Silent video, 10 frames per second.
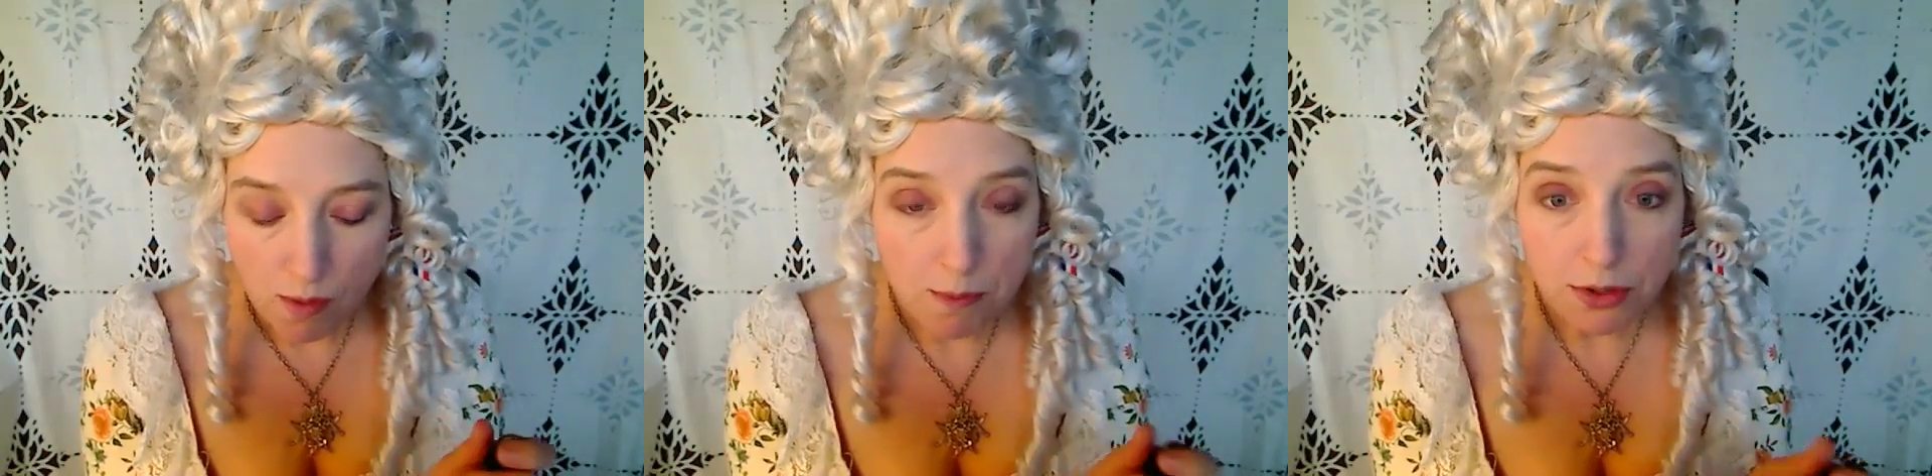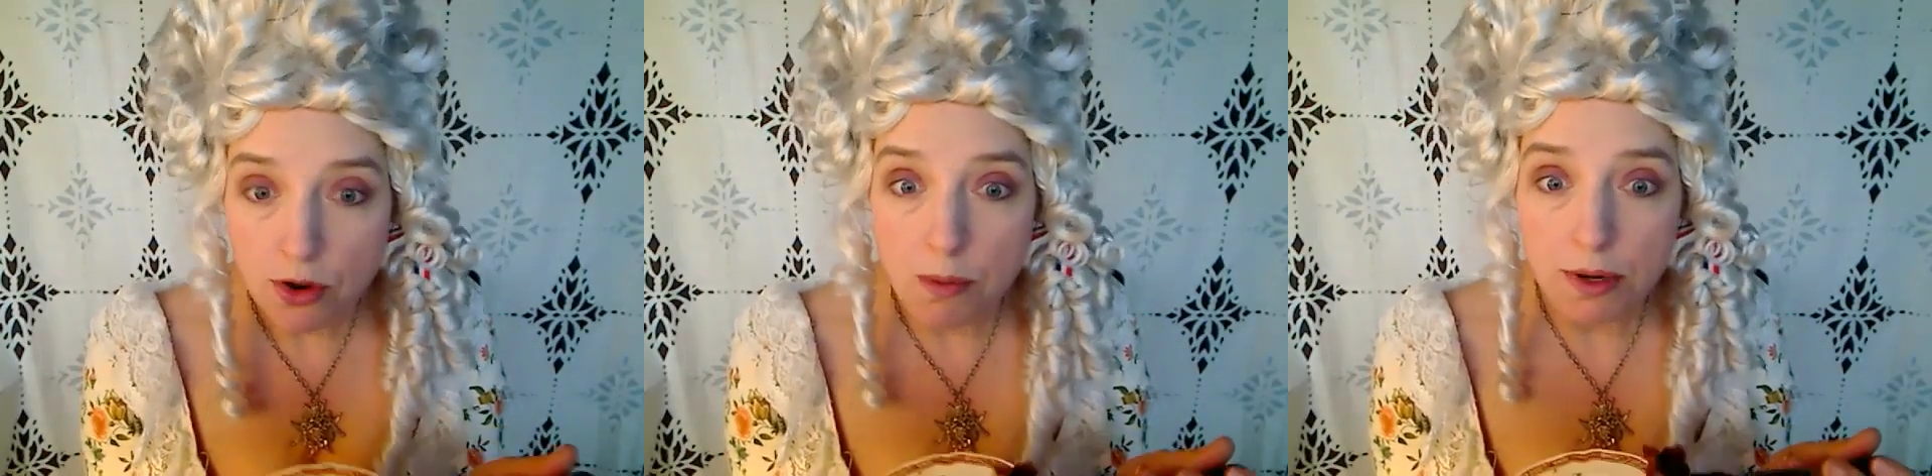But
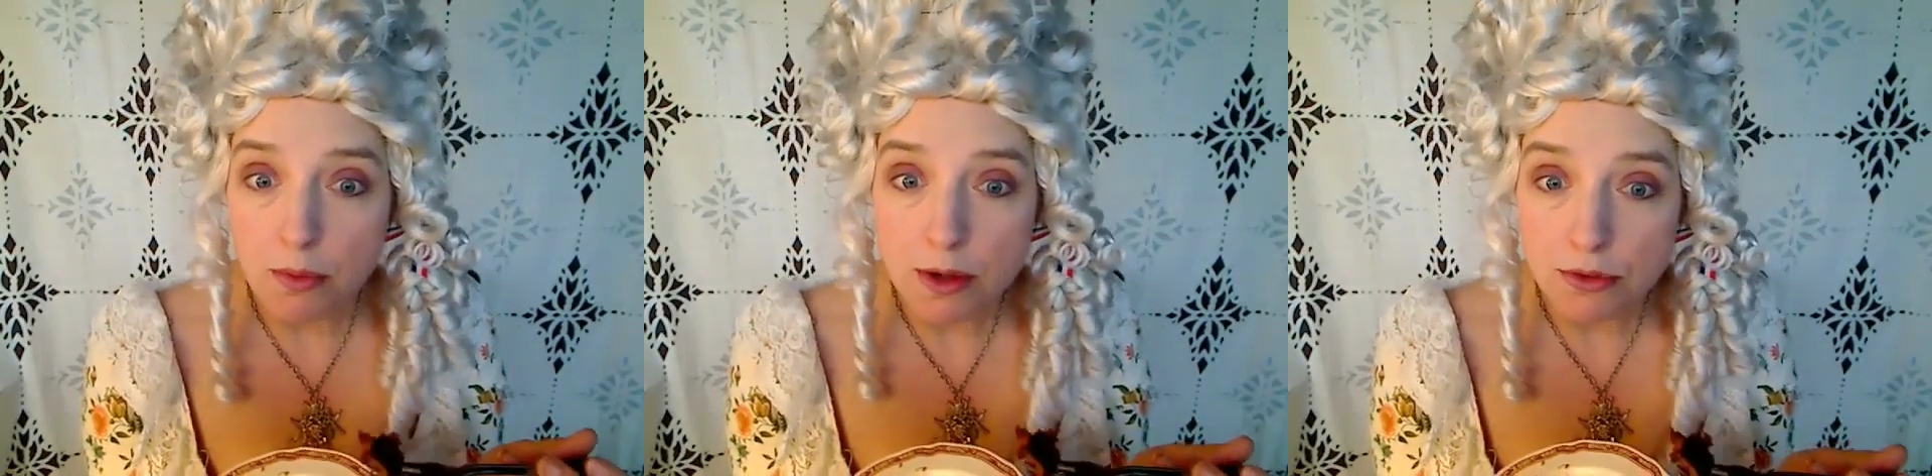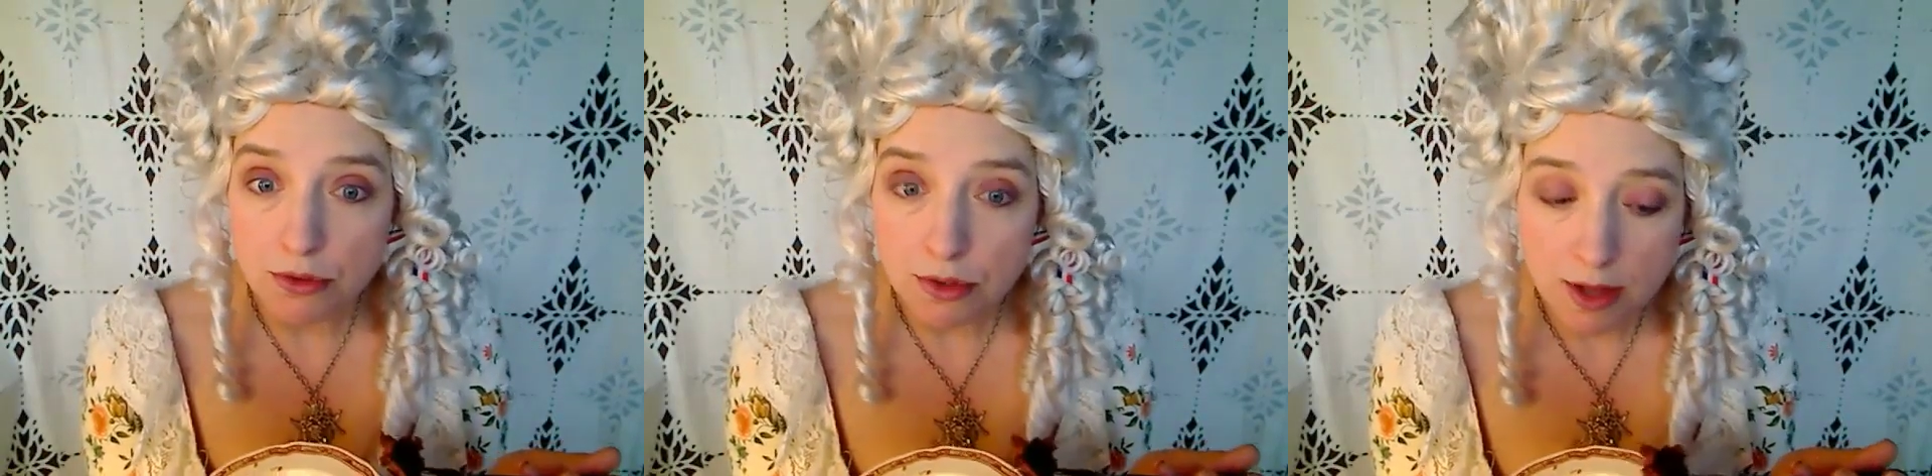nobody
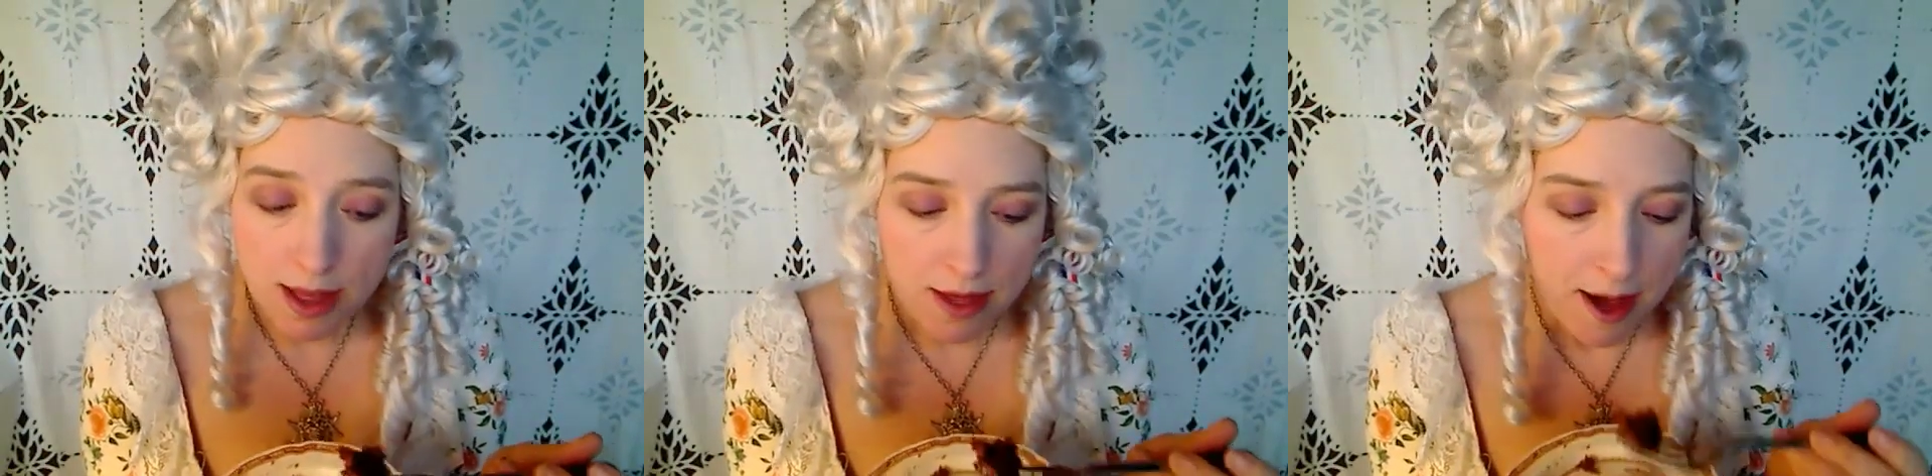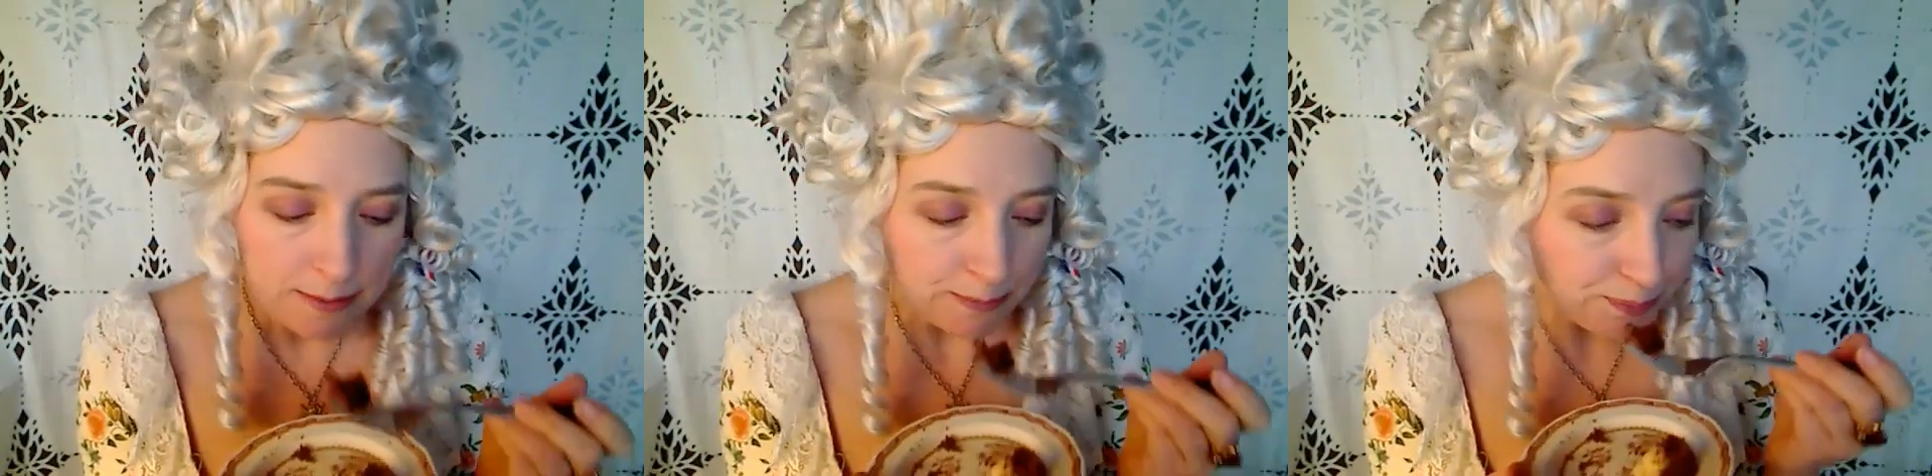wants to say that.